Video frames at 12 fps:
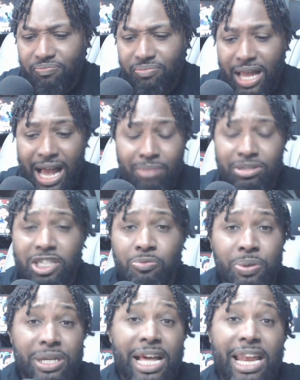I'm just
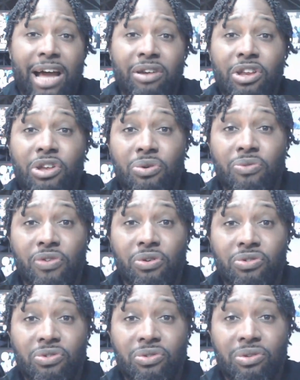putting that out in the
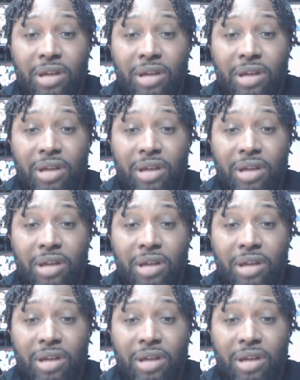universe.